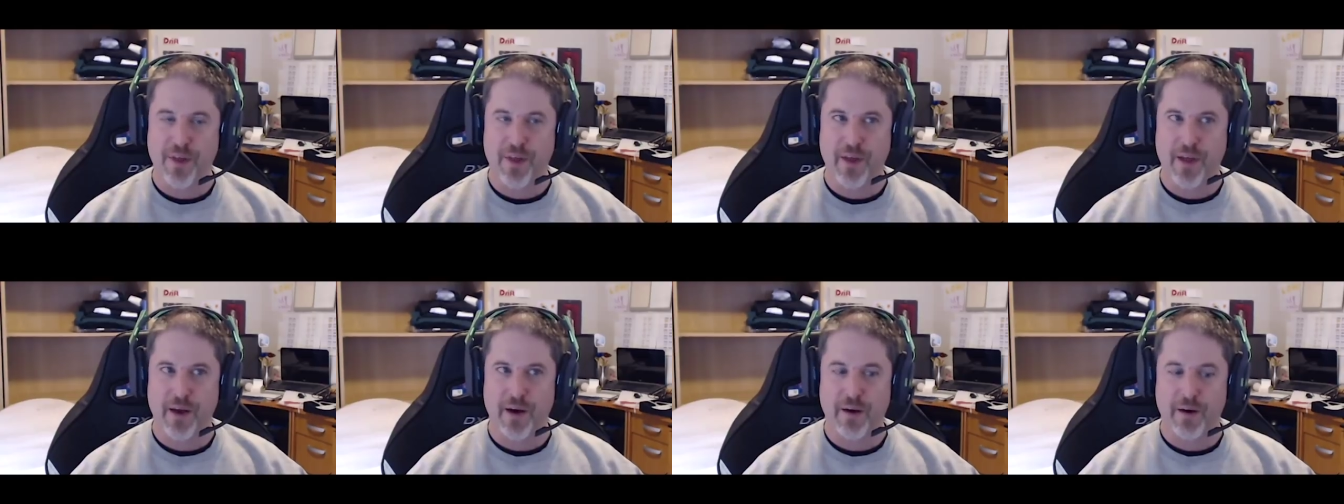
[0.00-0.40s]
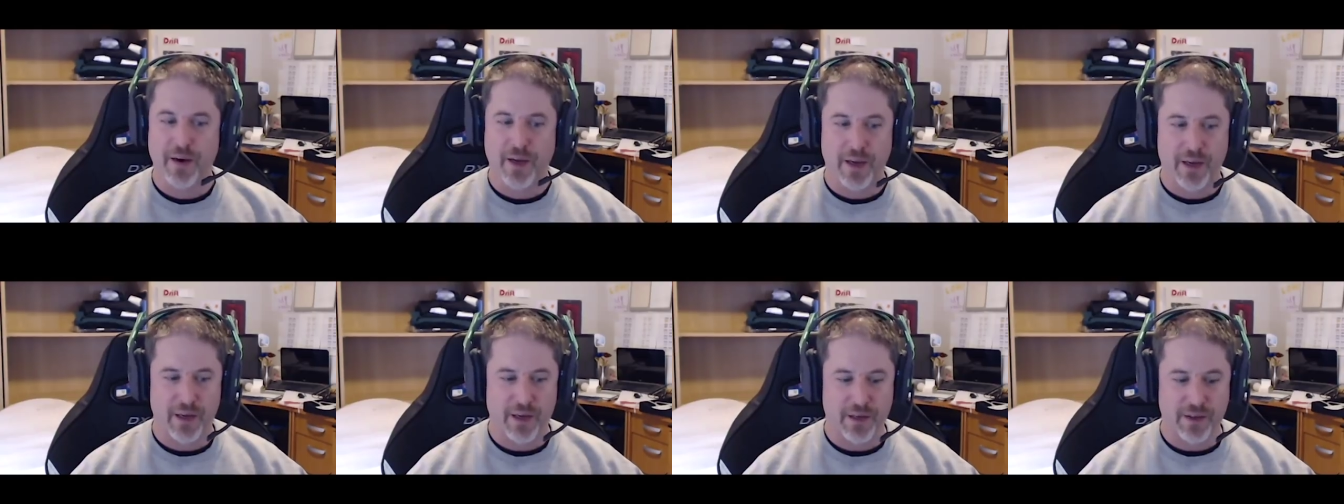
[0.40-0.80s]
There
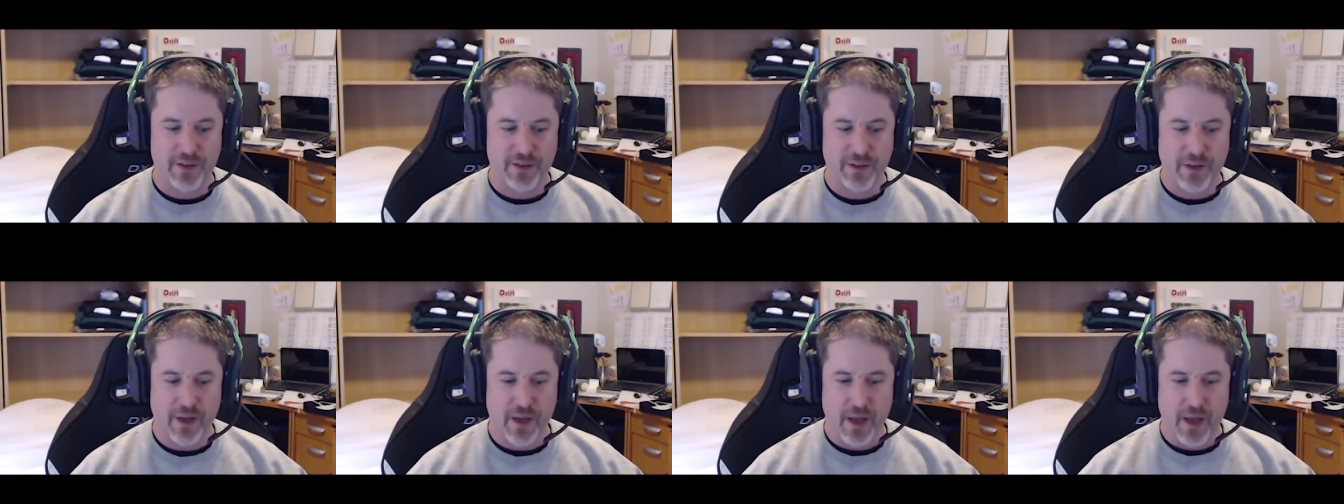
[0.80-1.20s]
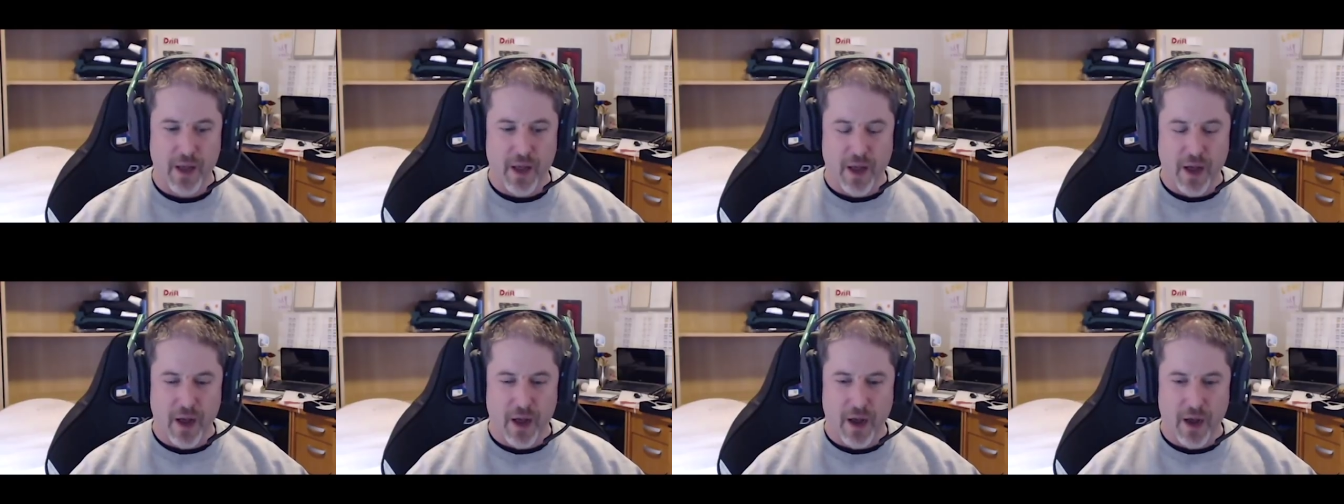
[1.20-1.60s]
is,
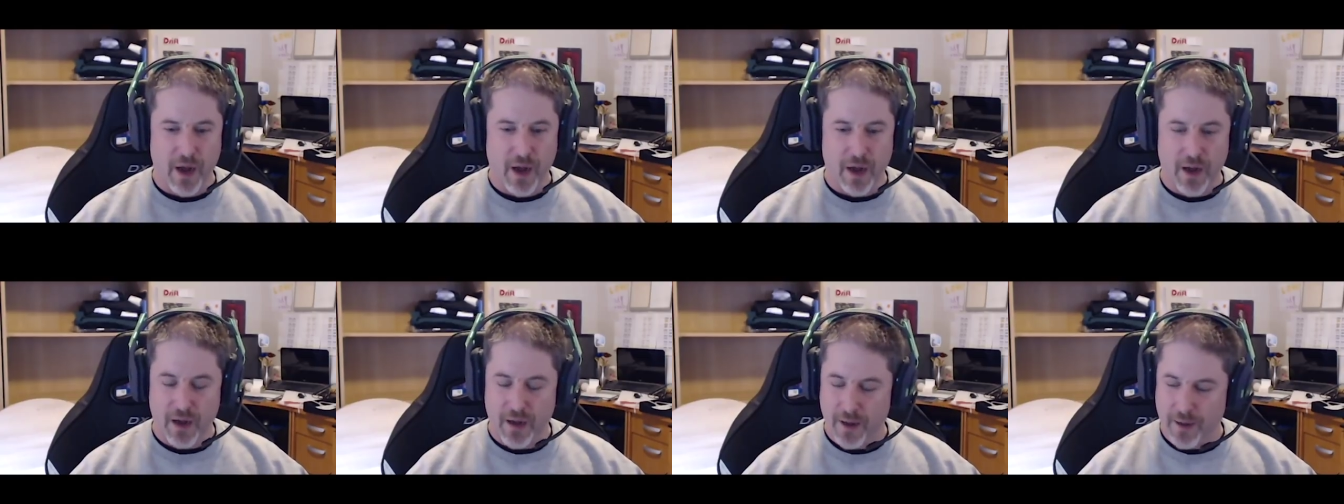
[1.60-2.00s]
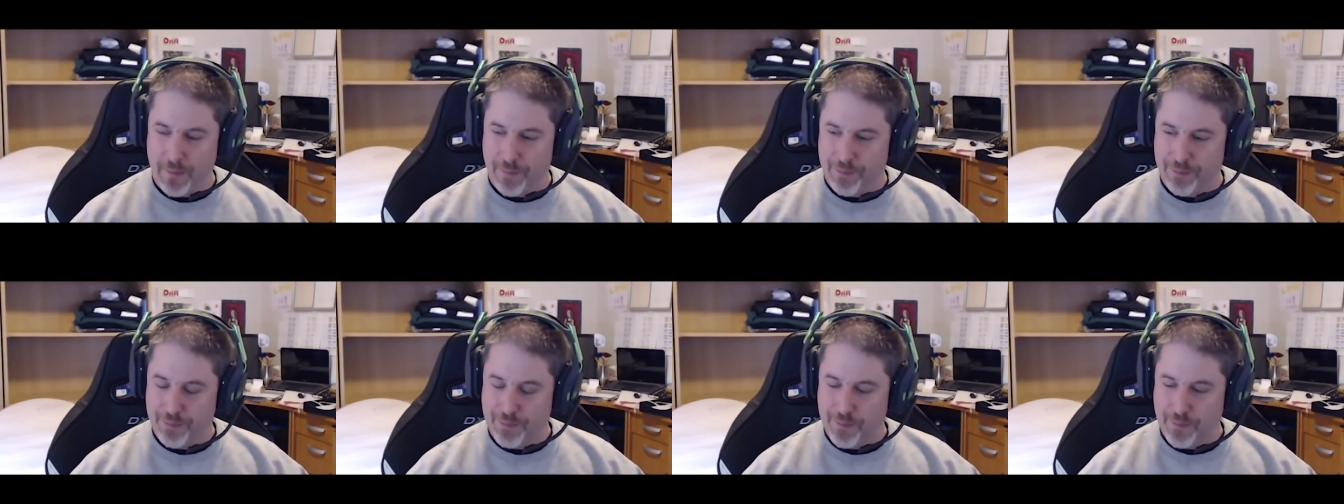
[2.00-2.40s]

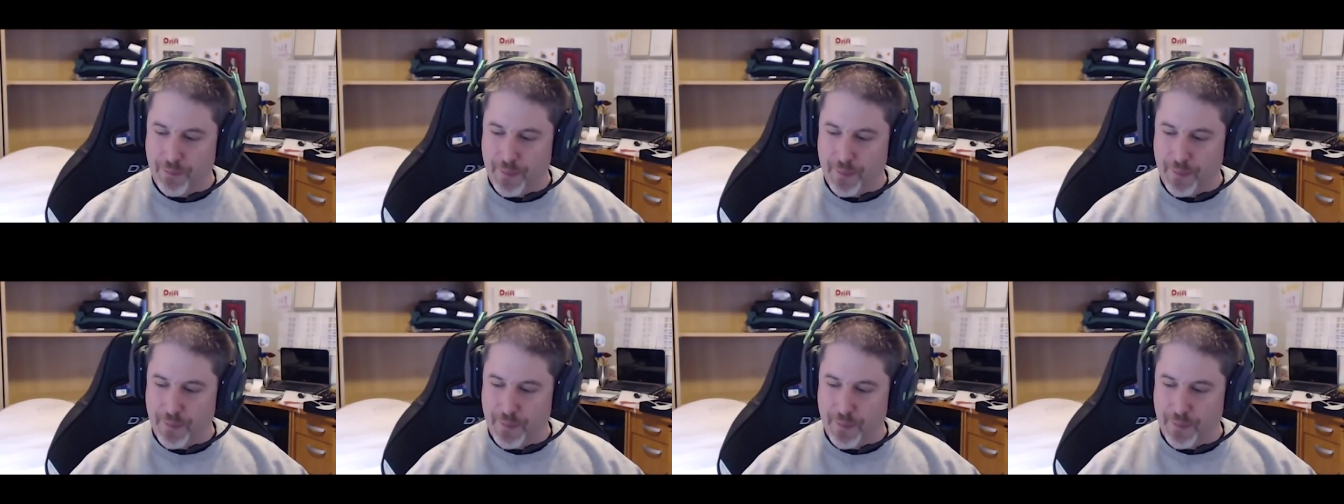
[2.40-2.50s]
um,